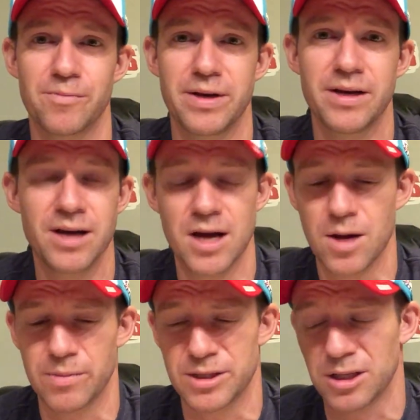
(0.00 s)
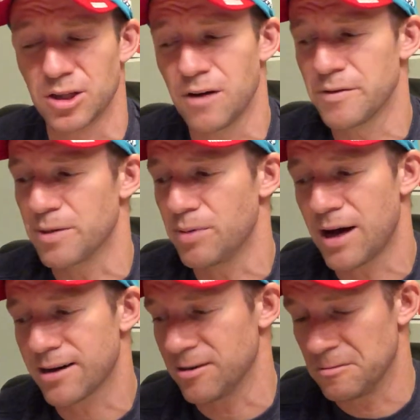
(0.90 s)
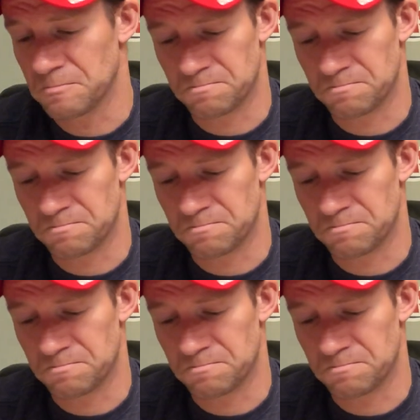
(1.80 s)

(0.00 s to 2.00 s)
for me. But the glove and the blocker,